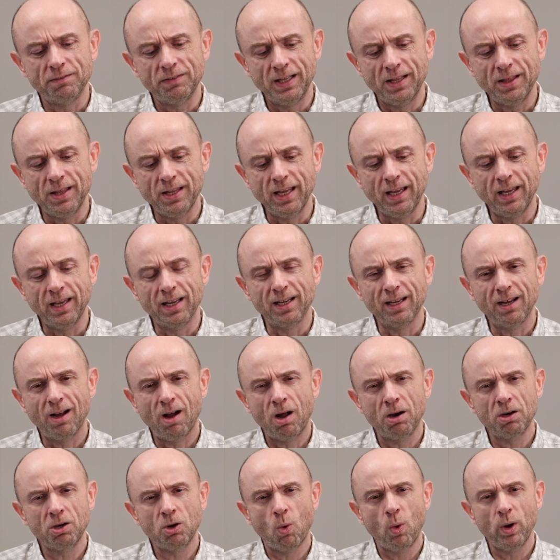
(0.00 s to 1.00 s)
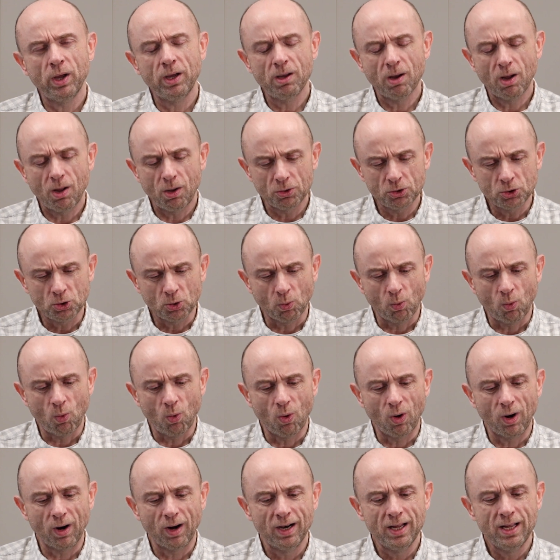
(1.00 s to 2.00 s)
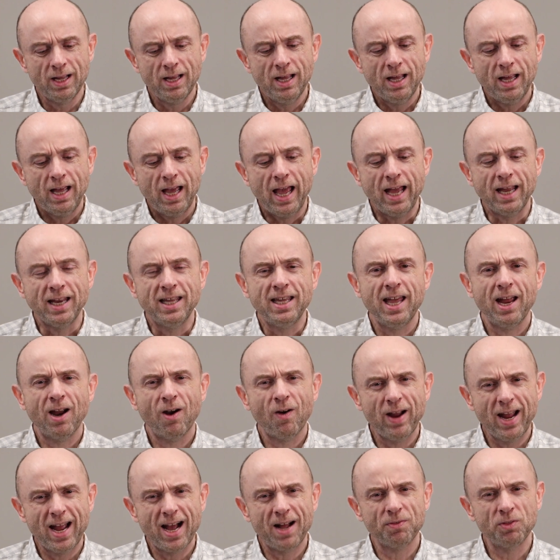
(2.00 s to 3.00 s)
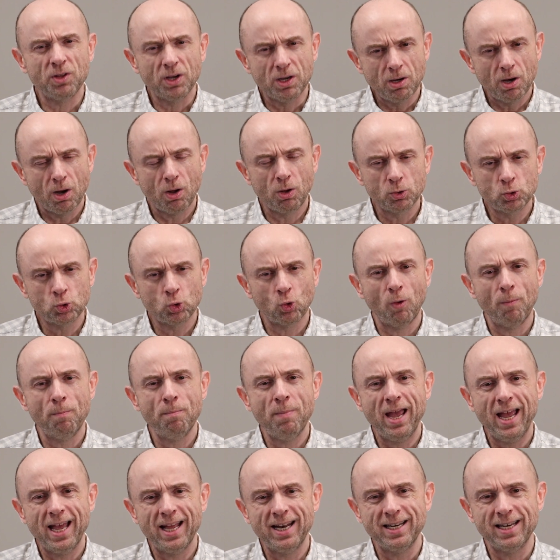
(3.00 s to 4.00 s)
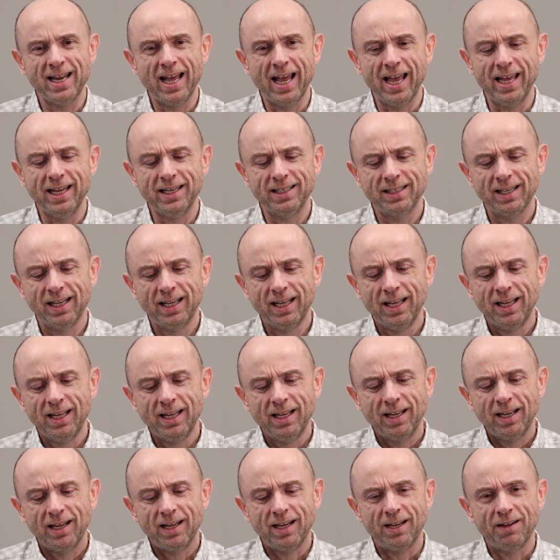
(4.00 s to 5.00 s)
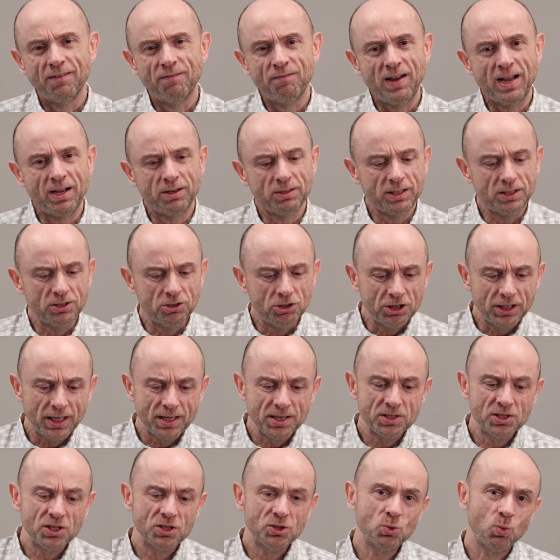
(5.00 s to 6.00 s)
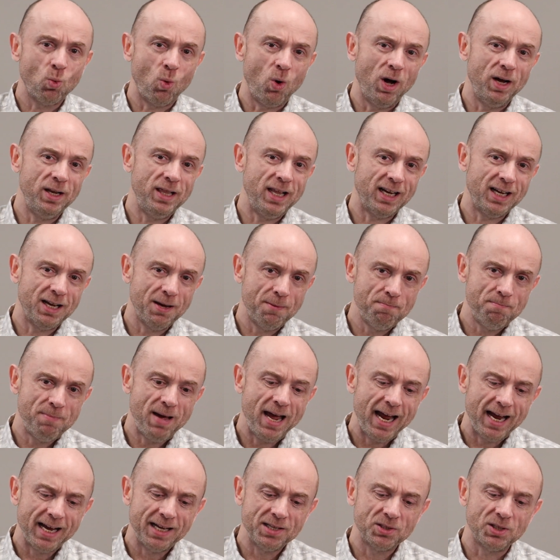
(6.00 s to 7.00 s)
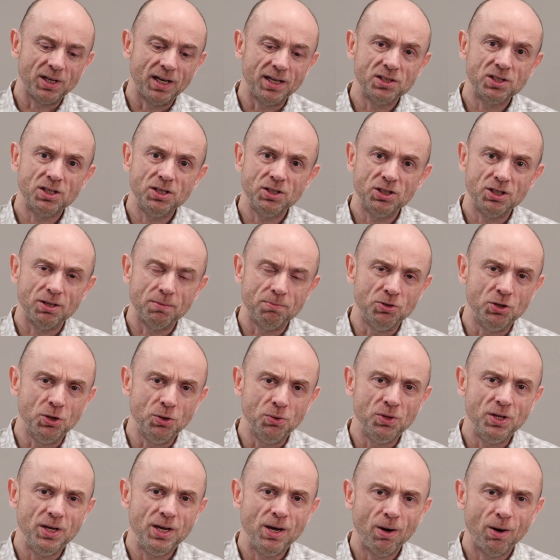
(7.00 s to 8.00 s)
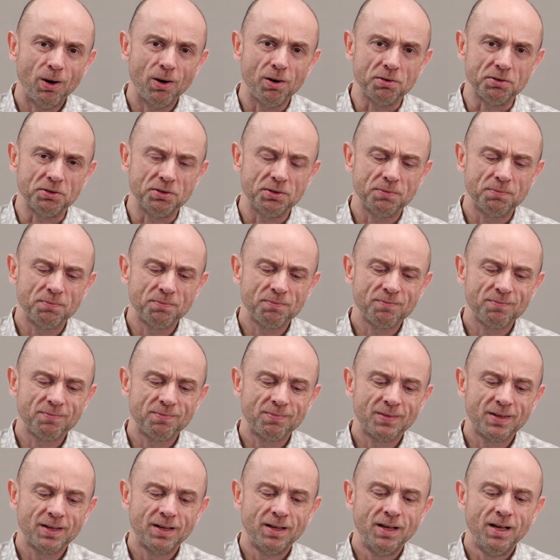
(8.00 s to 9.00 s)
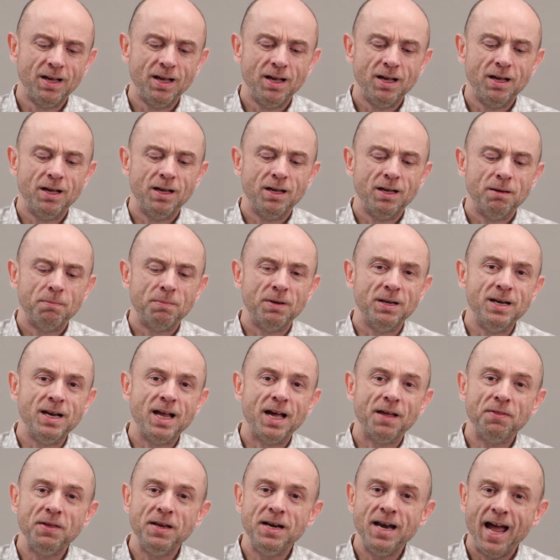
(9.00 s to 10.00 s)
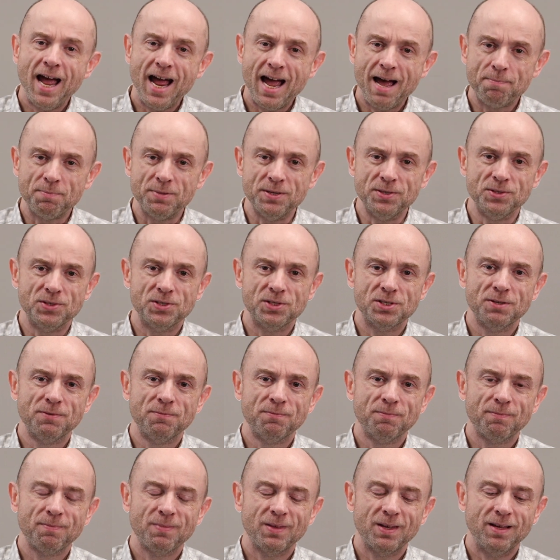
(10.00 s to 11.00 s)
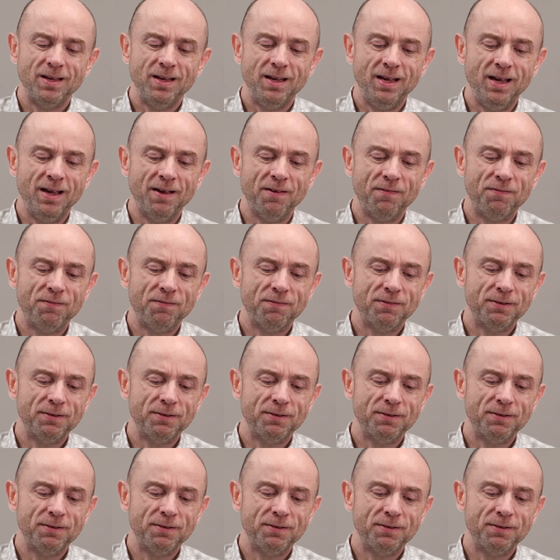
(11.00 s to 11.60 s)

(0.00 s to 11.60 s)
in the ongoing culture war and carry out the cultural mandate found in Genesis 1 that commands us to subdue the earth. But nothing happens if